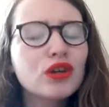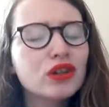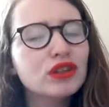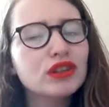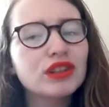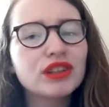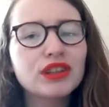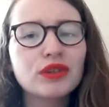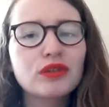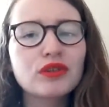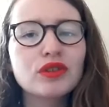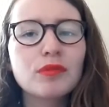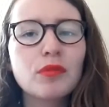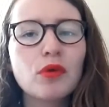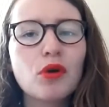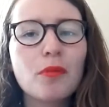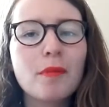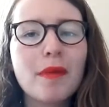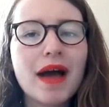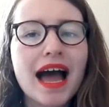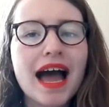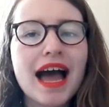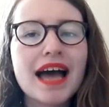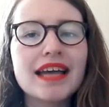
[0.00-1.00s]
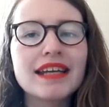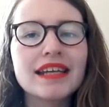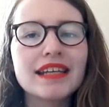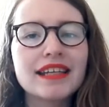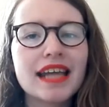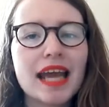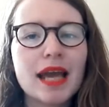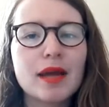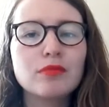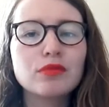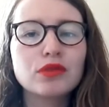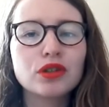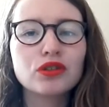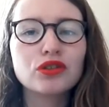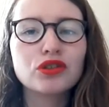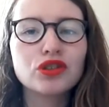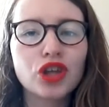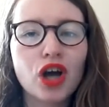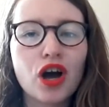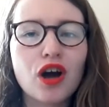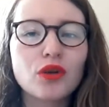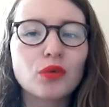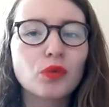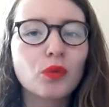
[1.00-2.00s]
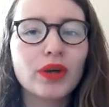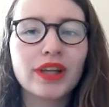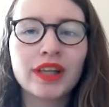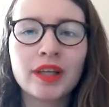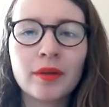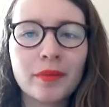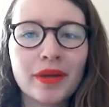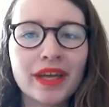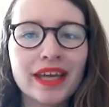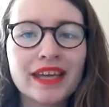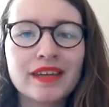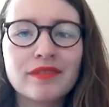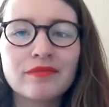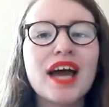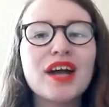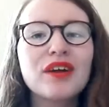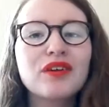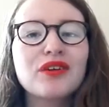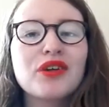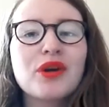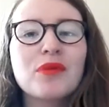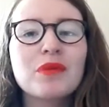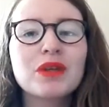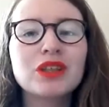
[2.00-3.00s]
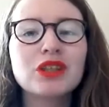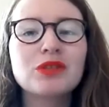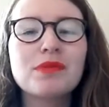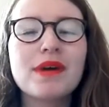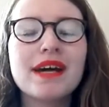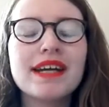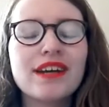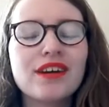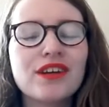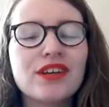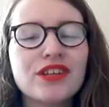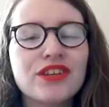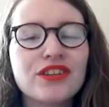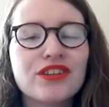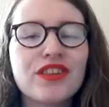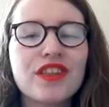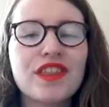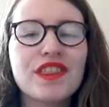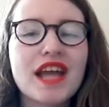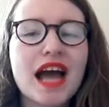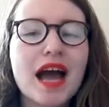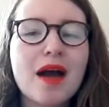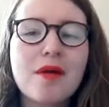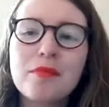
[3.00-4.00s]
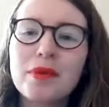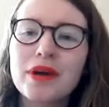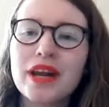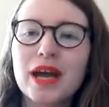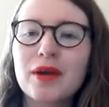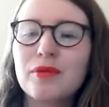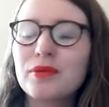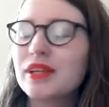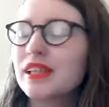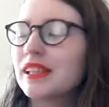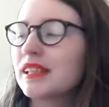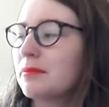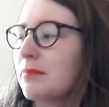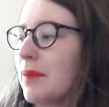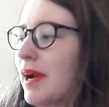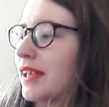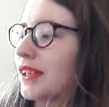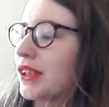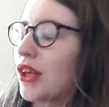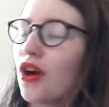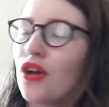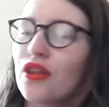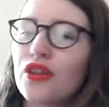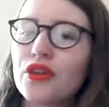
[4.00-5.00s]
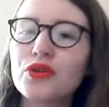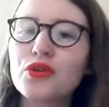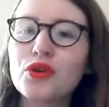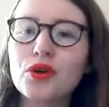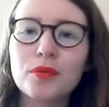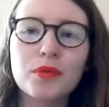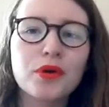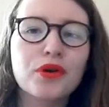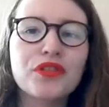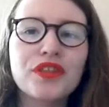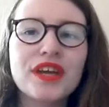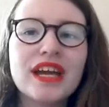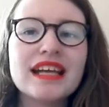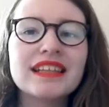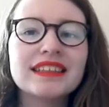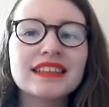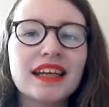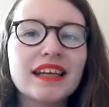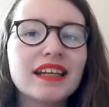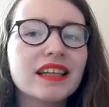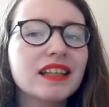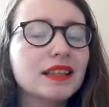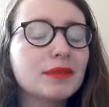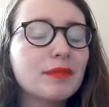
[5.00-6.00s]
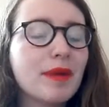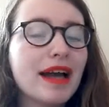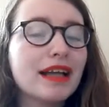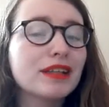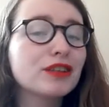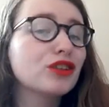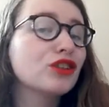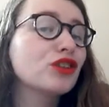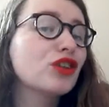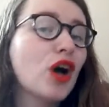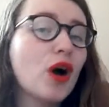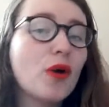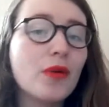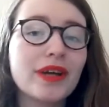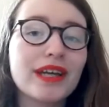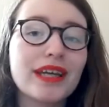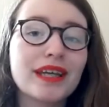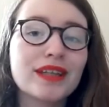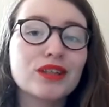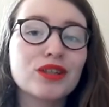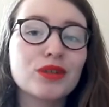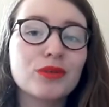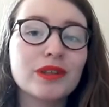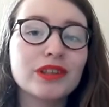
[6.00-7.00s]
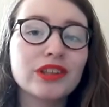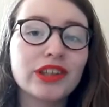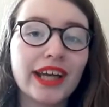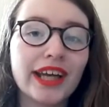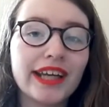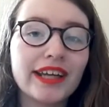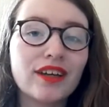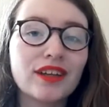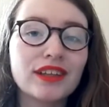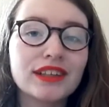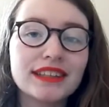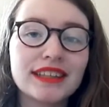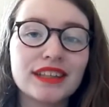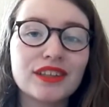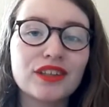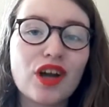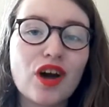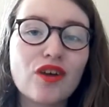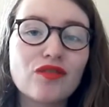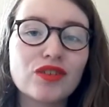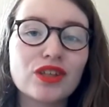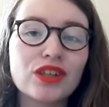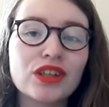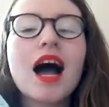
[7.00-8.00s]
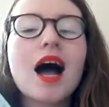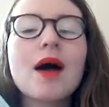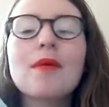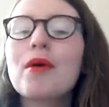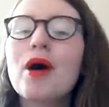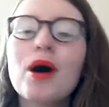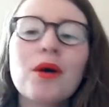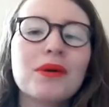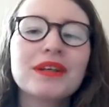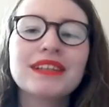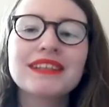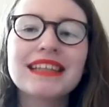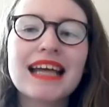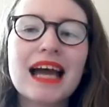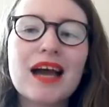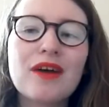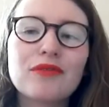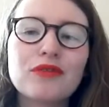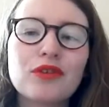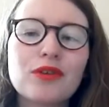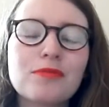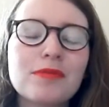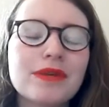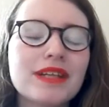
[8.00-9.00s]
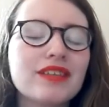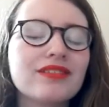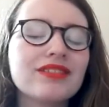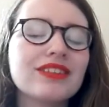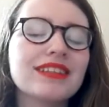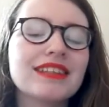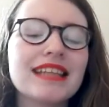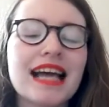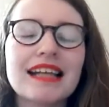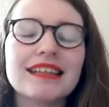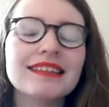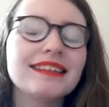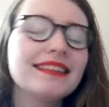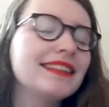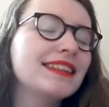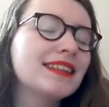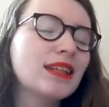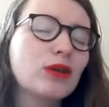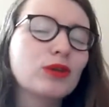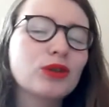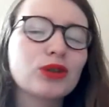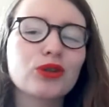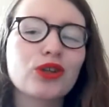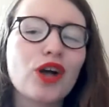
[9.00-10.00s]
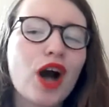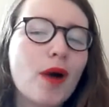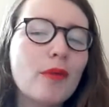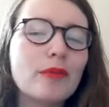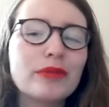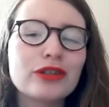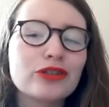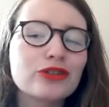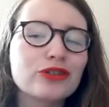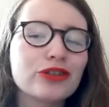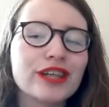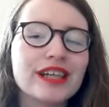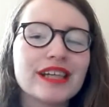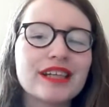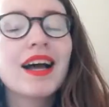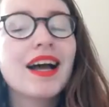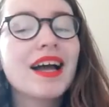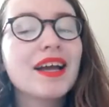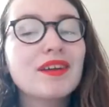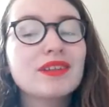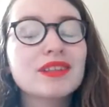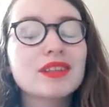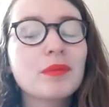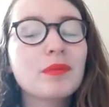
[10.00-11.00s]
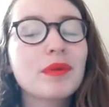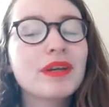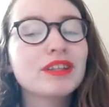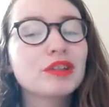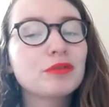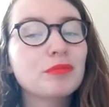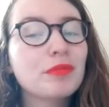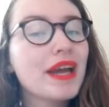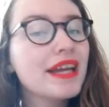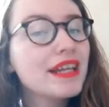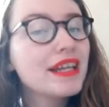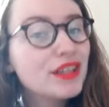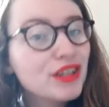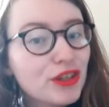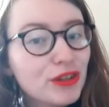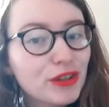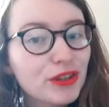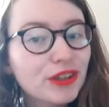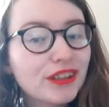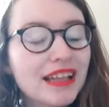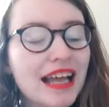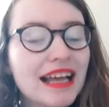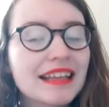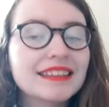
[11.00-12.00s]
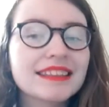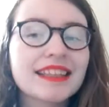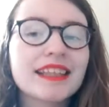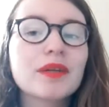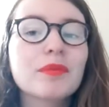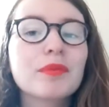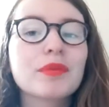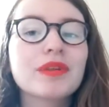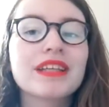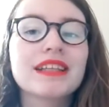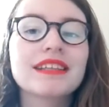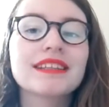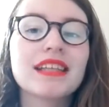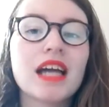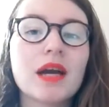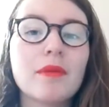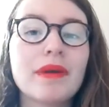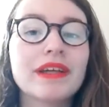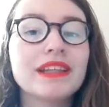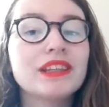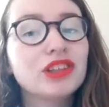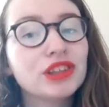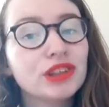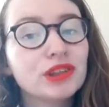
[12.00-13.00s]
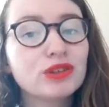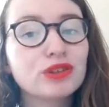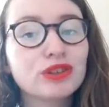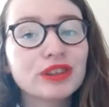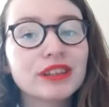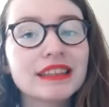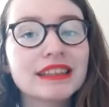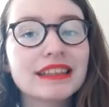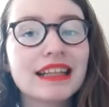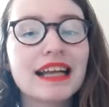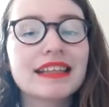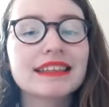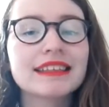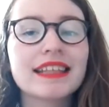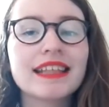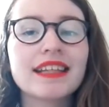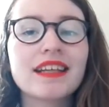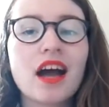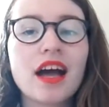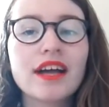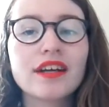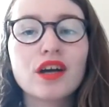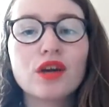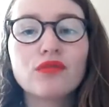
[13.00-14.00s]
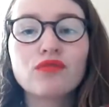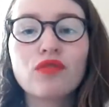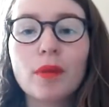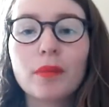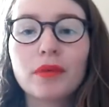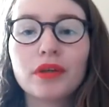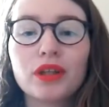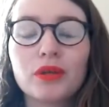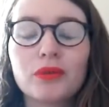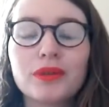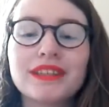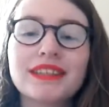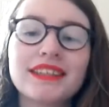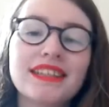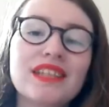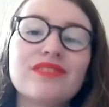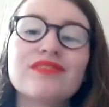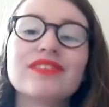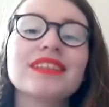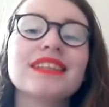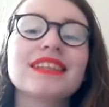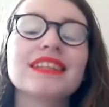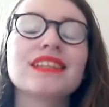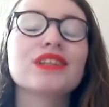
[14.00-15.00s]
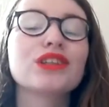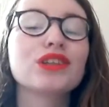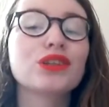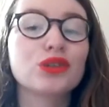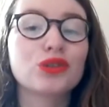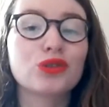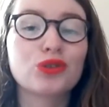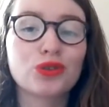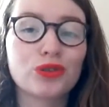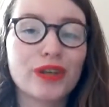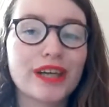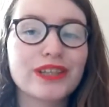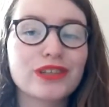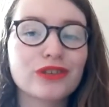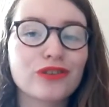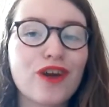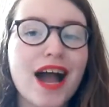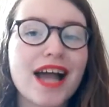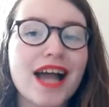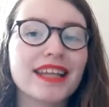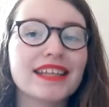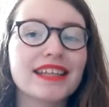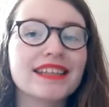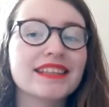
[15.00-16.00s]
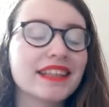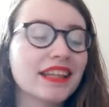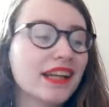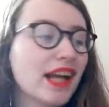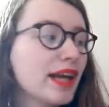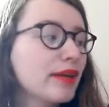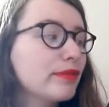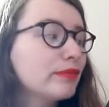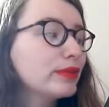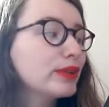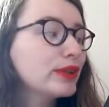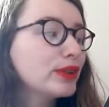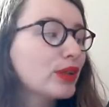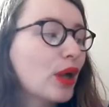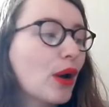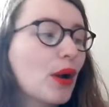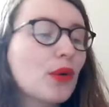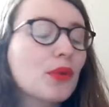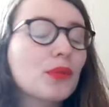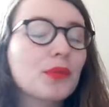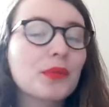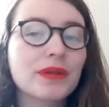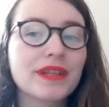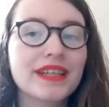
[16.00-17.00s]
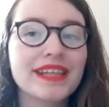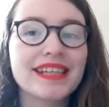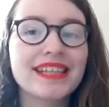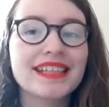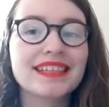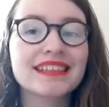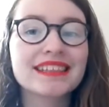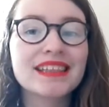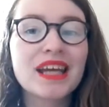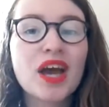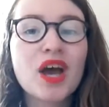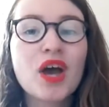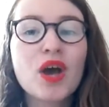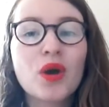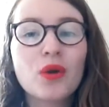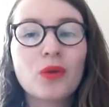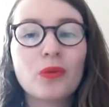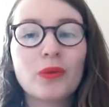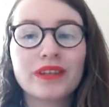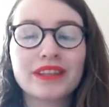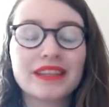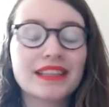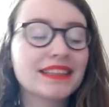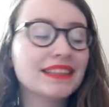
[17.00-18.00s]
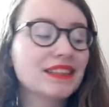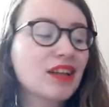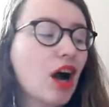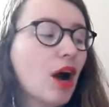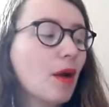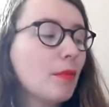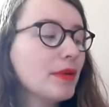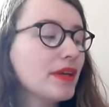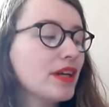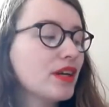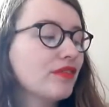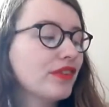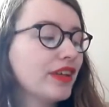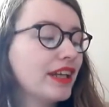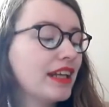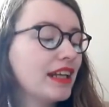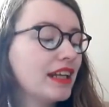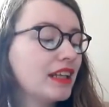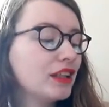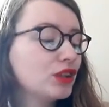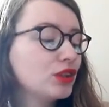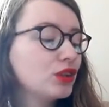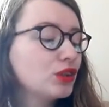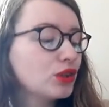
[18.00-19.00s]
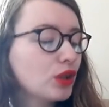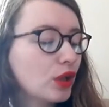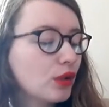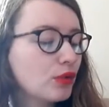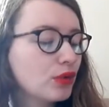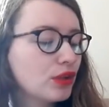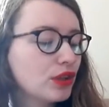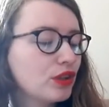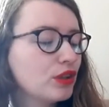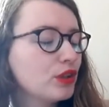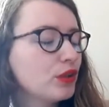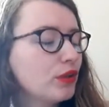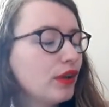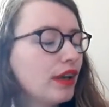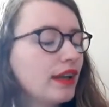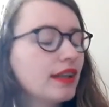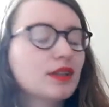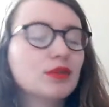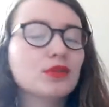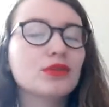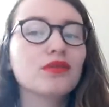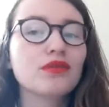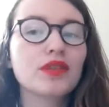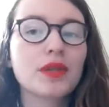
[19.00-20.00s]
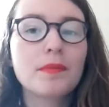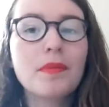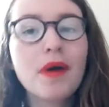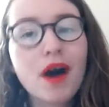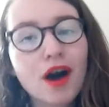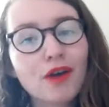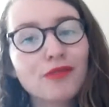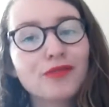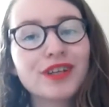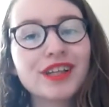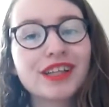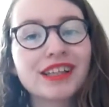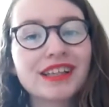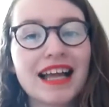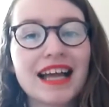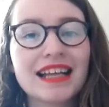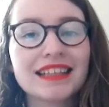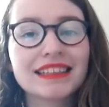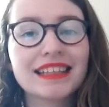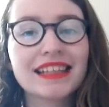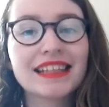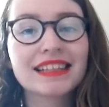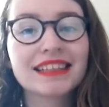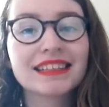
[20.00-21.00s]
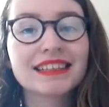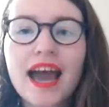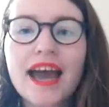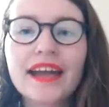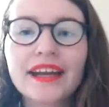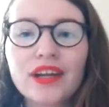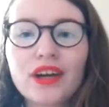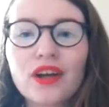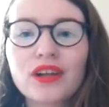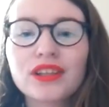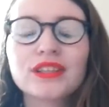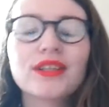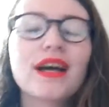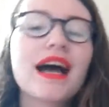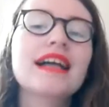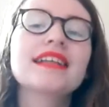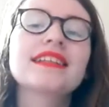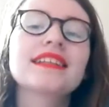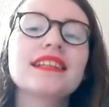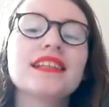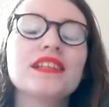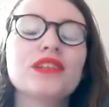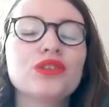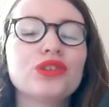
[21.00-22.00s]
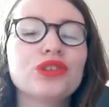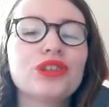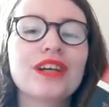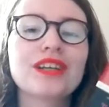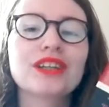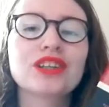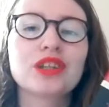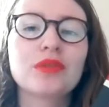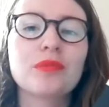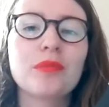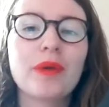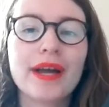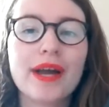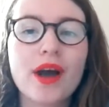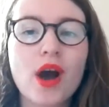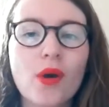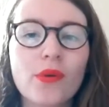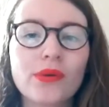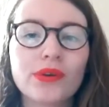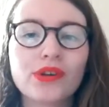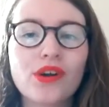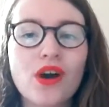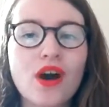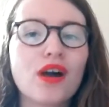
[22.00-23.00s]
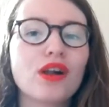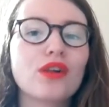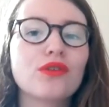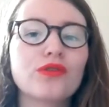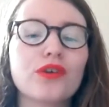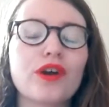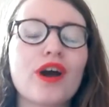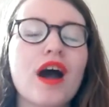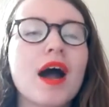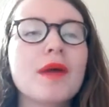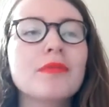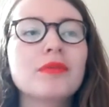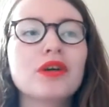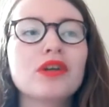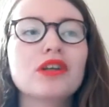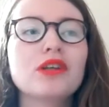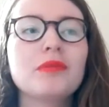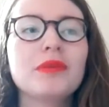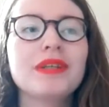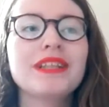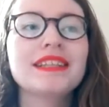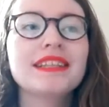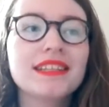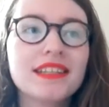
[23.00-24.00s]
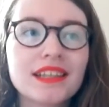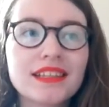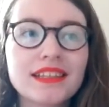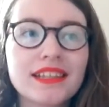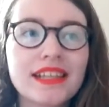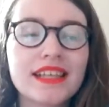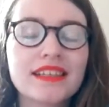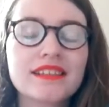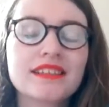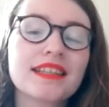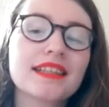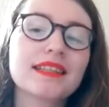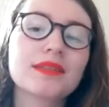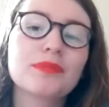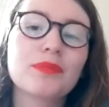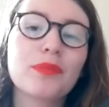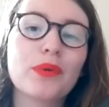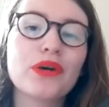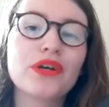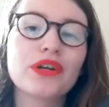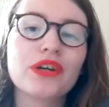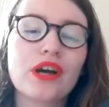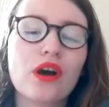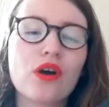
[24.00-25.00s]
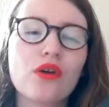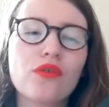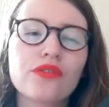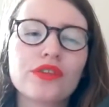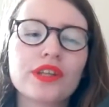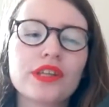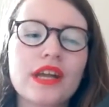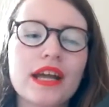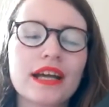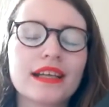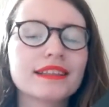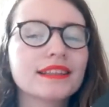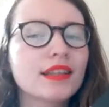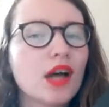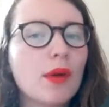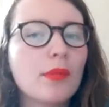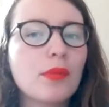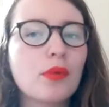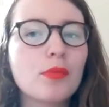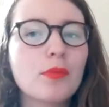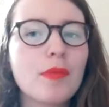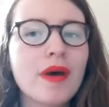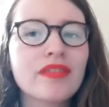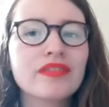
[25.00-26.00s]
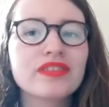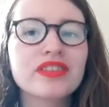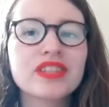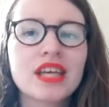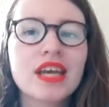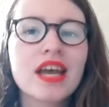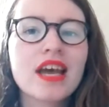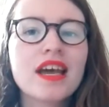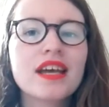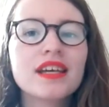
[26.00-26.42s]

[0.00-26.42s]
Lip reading: unsuitable man named John Willoughby. I don't know much about it other than that, but I would expect all the normal things I expect going into a Jane Austen novel. I'm always down for a bit of sassy social commentary. I also picked up another classic, but this time a children's classic. I got Robert Louis Stevenson's Treasure Island, and I am so pleased with this copy of it. It is so cute. It is one of the Puffin classics, and it also has an introduction by Owen Colfer. I'm going to be studying this book over the next couple months,